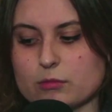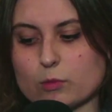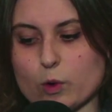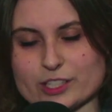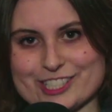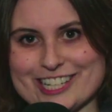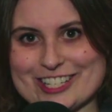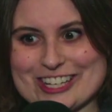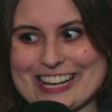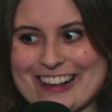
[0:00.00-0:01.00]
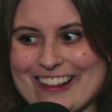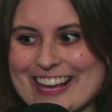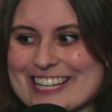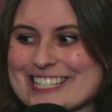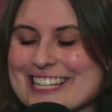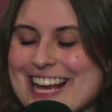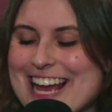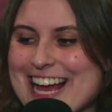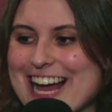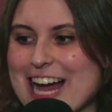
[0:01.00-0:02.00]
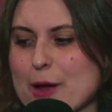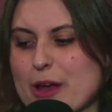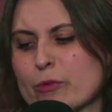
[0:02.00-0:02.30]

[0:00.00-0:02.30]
want to teach English, I